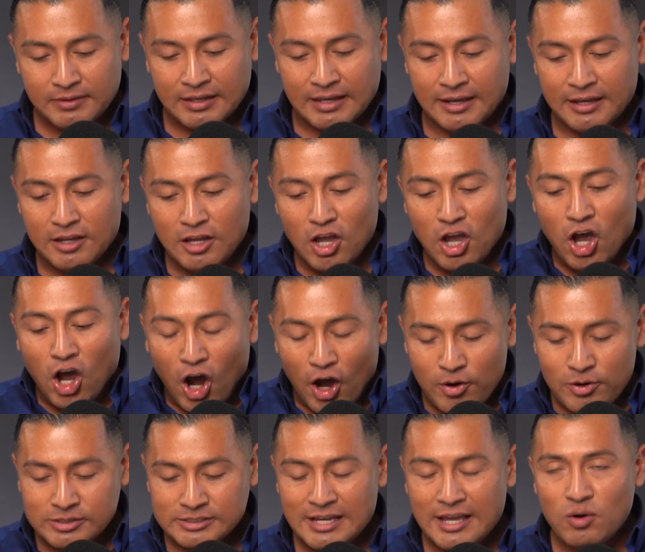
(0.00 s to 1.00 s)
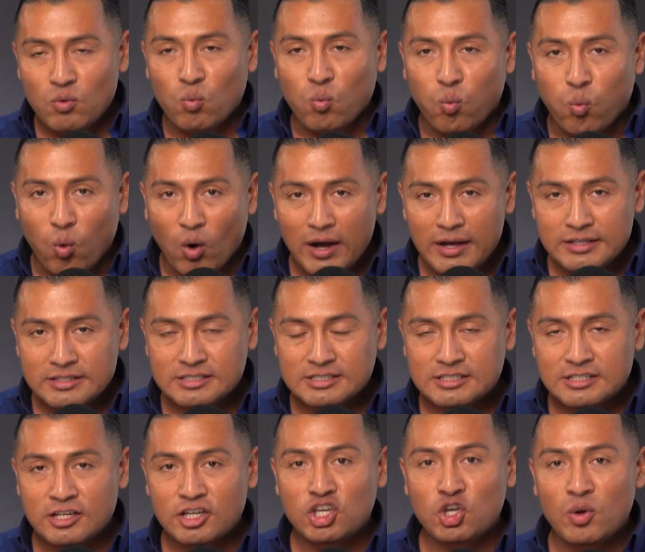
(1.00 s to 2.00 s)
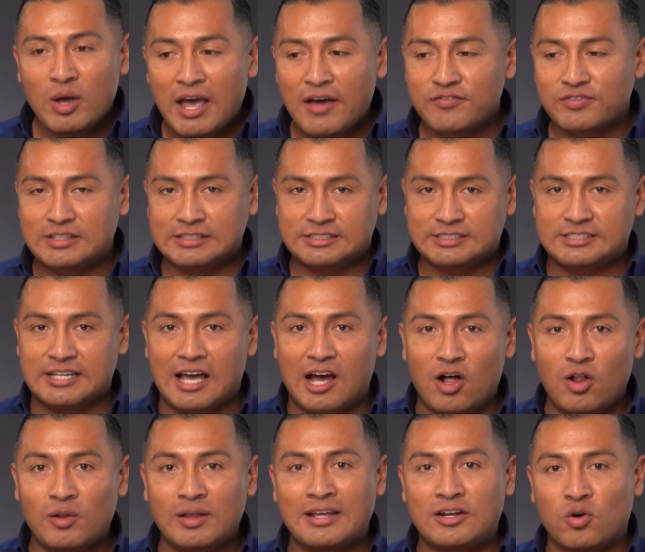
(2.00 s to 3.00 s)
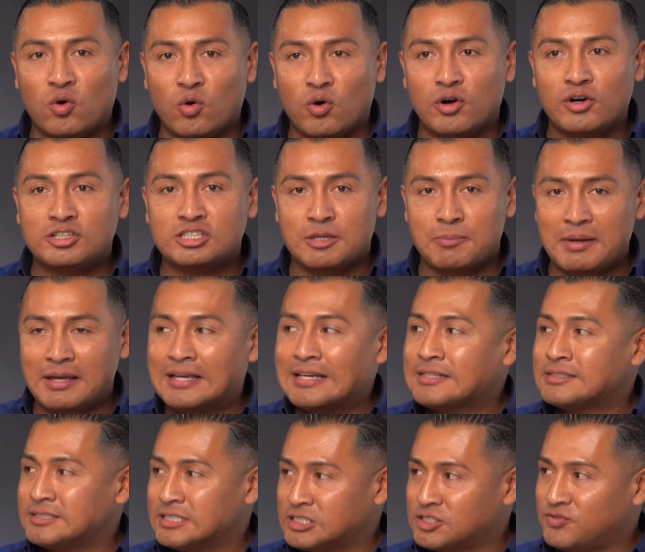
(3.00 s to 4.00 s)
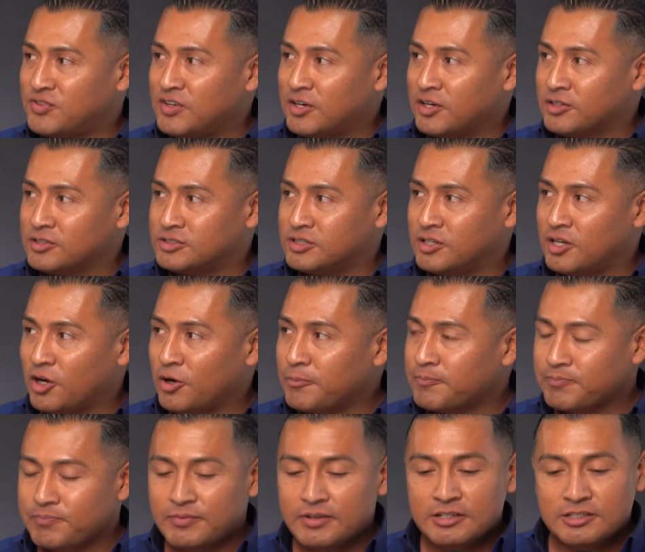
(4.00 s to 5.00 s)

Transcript: Okay, understand what you have to sell in order to make six figures, you know?